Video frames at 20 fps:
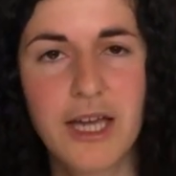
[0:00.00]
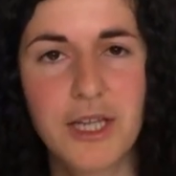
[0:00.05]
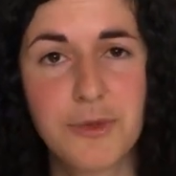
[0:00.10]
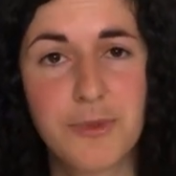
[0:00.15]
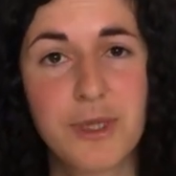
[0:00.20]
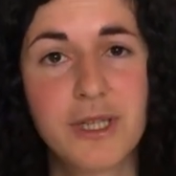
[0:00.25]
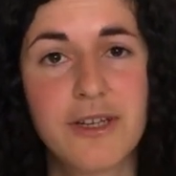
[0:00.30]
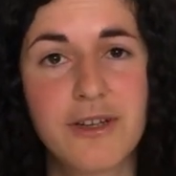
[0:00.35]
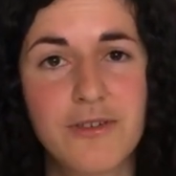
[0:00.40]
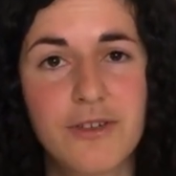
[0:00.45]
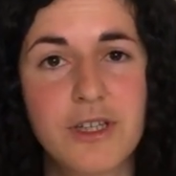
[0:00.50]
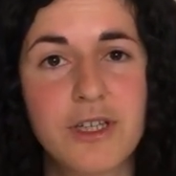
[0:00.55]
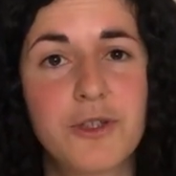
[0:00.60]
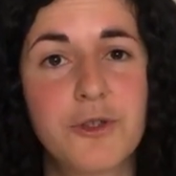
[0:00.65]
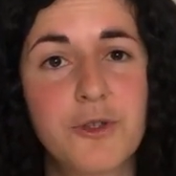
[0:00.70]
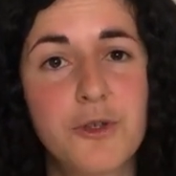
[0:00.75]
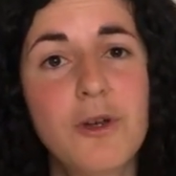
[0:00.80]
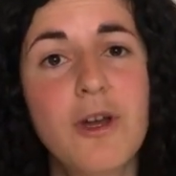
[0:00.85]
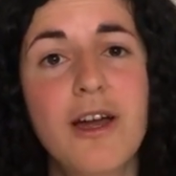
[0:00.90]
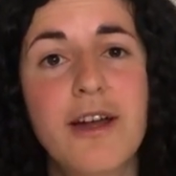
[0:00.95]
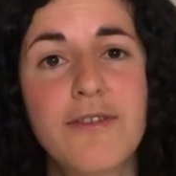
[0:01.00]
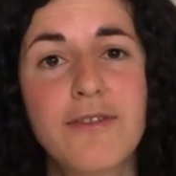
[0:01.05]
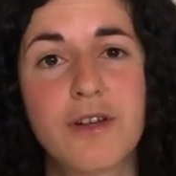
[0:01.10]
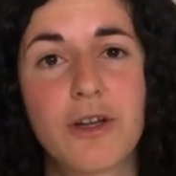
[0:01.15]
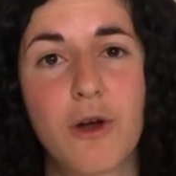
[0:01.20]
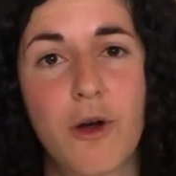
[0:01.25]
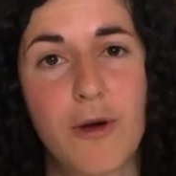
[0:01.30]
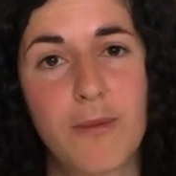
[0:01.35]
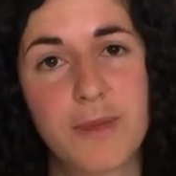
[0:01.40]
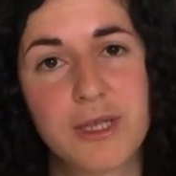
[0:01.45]
And whenever you do have
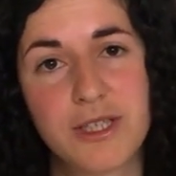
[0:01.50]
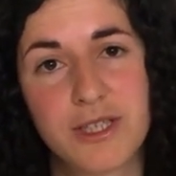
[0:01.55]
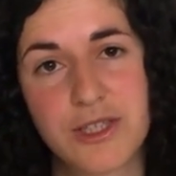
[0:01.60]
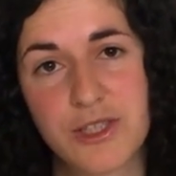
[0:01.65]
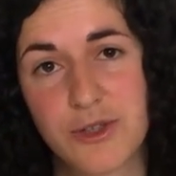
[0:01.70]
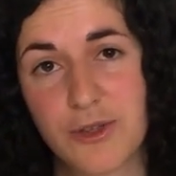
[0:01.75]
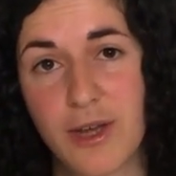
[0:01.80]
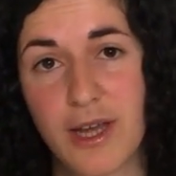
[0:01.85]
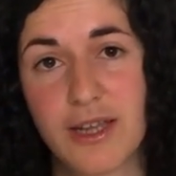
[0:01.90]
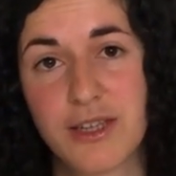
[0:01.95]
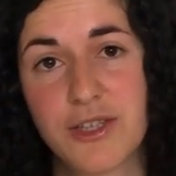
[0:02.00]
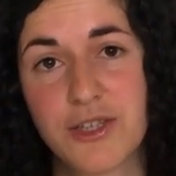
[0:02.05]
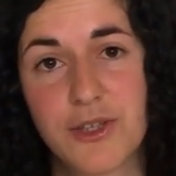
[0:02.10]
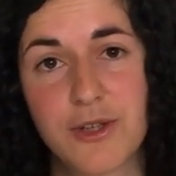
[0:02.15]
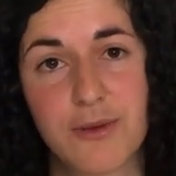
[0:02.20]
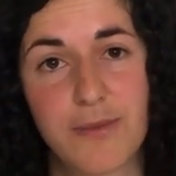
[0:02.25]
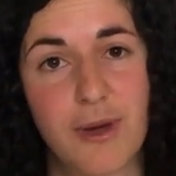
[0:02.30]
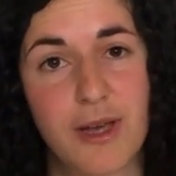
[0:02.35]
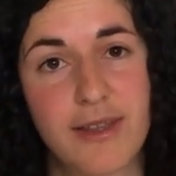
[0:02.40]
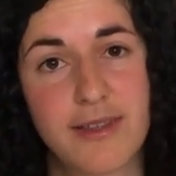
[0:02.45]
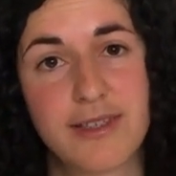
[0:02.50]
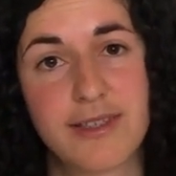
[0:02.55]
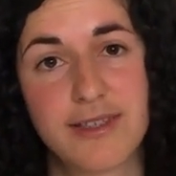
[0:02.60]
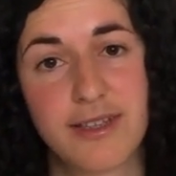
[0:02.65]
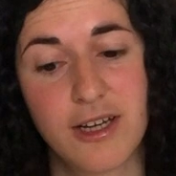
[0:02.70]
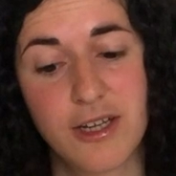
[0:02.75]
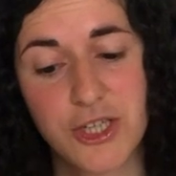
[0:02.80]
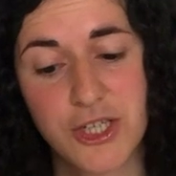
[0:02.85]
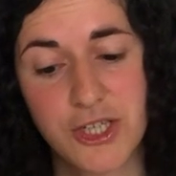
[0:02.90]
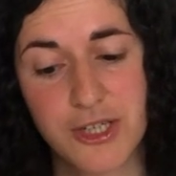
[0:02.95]
a comment to add to a math
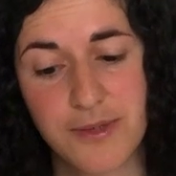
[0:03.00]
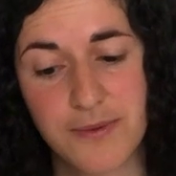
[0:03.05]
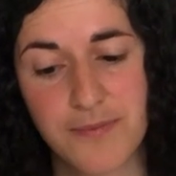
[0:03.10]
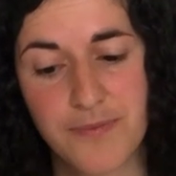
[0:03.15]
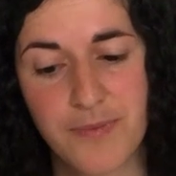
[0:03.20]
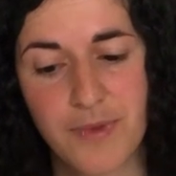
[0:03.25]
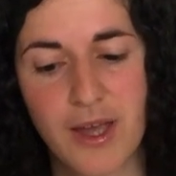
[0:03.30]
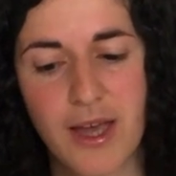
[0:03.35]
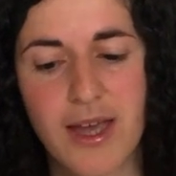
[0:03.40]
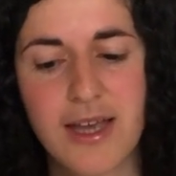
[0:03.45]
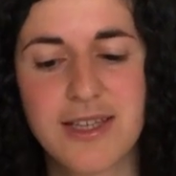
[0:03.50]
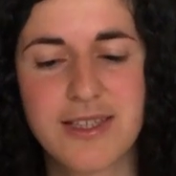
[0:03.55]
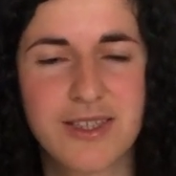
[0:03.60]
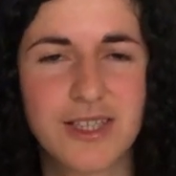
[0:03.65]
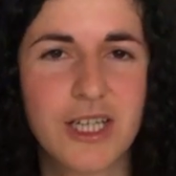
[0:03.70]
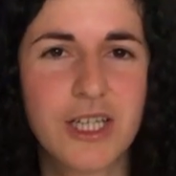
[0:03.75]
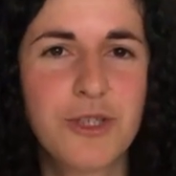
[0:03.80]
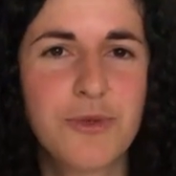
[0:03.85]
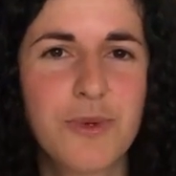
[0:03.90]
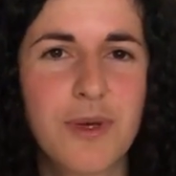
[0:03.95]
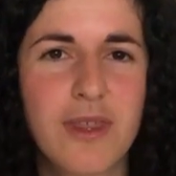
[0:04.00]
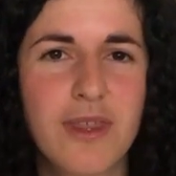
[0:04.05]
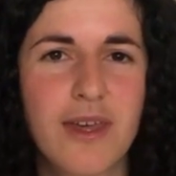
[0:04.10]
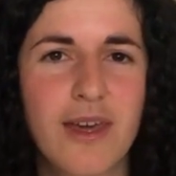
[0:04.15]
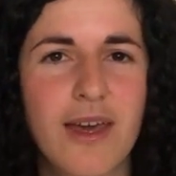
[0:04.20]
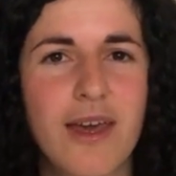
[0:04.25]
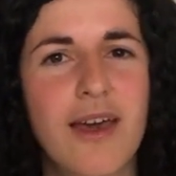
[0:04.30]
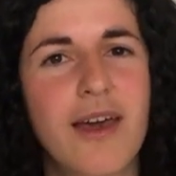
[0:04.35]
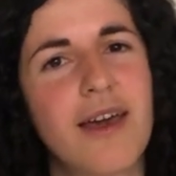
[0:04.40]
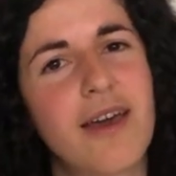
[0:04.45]
discussion, start with,
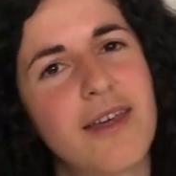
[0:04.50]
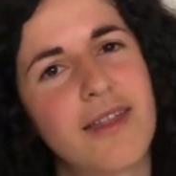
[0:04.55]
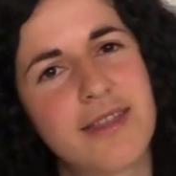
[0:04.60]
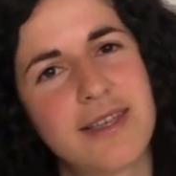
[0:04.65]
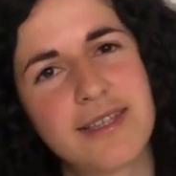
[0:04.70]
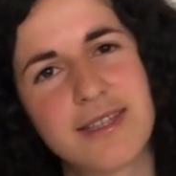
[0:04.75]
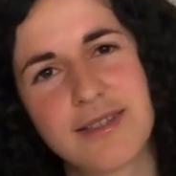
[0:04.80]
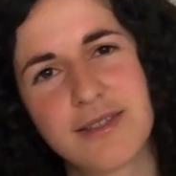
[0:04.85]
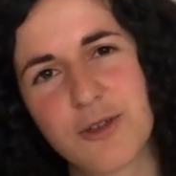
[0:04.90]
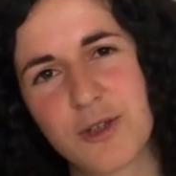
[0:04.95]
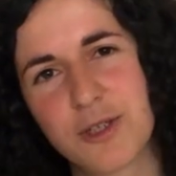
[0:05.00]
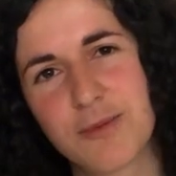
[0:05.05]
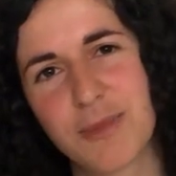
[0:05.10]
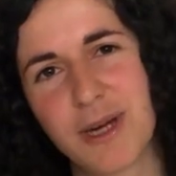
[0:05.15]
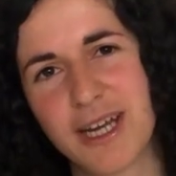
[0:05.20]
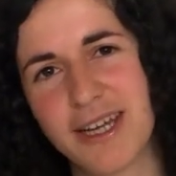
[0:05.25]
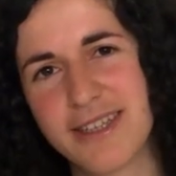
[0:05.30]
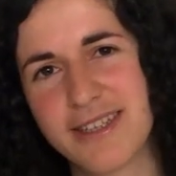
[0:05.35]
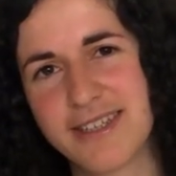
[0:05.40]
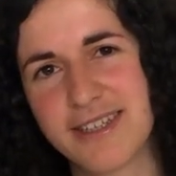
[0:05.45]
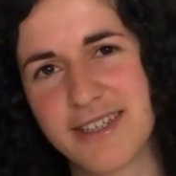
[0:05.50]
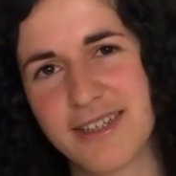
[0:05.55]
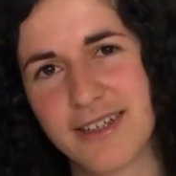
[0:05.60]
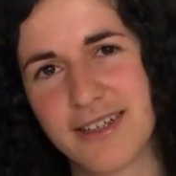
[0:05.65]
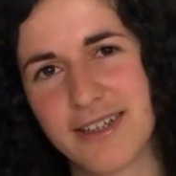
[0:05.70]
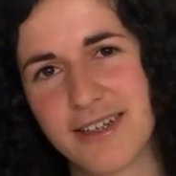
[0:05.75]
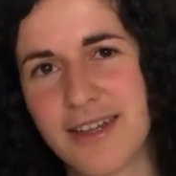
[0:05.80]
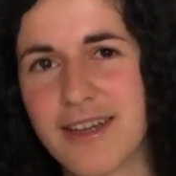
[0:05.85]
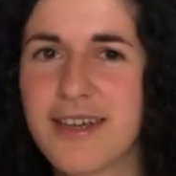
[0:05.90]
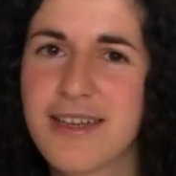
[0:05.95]
this is not my
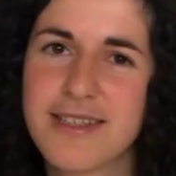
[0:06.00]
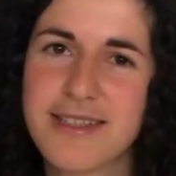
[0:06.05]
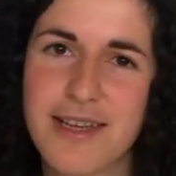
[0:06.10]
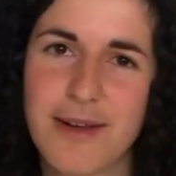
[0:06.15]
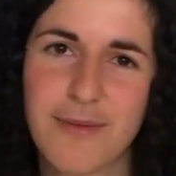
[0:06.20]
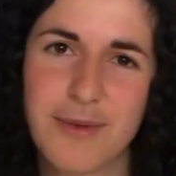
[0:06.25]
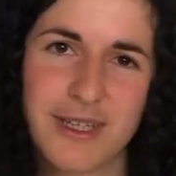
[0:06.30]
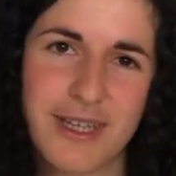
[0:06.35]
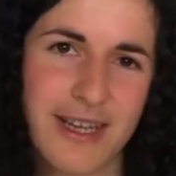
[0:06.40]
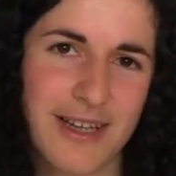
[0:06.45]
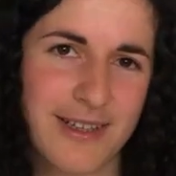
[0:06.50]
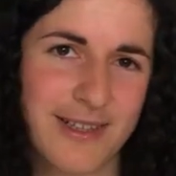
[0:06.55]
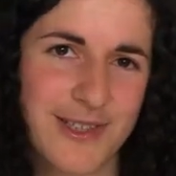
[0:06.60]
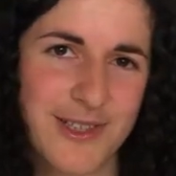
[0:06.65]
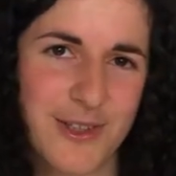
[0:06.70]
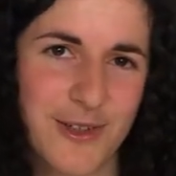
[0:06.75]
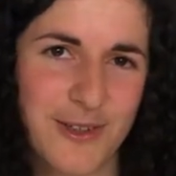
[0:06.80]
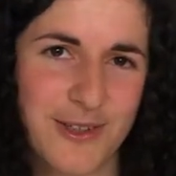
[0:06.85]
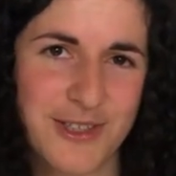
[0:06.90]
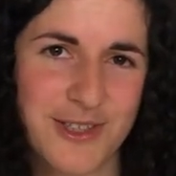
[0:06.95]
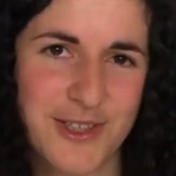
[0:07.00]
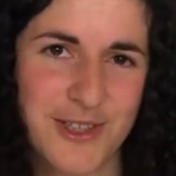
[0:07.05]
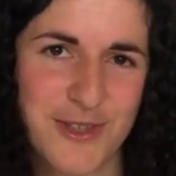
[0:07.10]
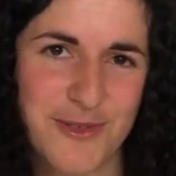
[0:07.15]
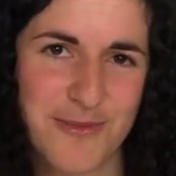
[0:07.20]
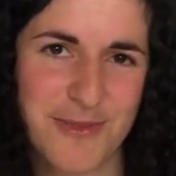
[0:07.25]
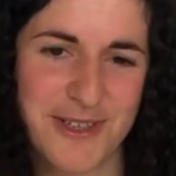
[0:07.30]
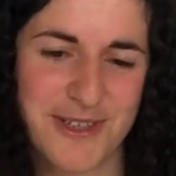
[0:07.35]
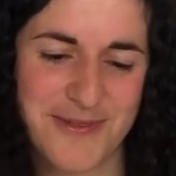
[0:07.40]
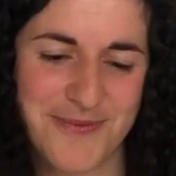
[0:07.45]
idea, someone else told it
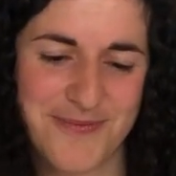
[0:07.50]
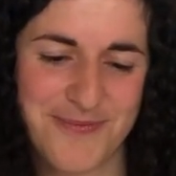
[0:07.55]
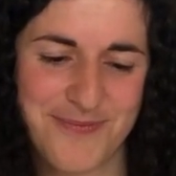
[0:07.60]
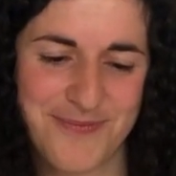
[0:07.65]
to me.